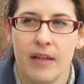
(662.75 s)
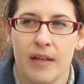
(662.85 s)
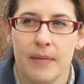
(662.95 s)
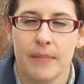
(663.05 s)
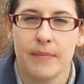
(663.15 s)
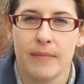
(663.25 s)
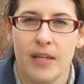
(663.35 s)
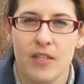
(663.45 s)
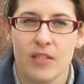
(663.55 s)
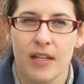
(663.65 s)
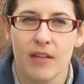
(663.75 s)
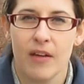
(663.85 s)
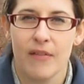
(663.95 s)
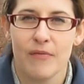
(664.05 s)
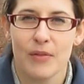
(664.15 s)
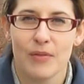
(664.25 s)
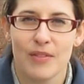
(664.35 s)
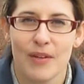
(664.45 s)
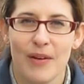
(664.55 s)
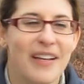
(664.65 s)
Um, I just like a lot of food,
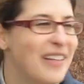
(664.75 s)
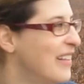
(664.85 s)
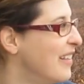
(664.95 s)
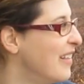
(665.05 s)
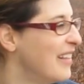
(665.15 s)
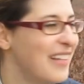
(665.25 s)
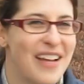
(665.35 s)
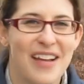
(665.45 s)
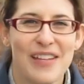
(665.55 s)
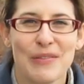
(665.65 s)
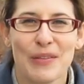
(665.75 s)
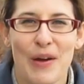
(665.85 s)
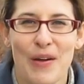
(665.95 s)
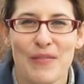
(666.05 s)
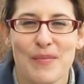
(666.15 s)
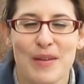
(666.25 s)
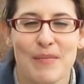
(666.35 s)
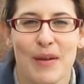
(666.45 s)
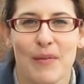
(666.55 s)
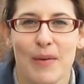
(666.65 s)
so it's really hard for me to
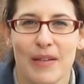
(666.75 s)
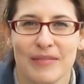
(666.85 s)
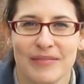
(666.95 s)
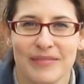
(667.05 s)
pick one.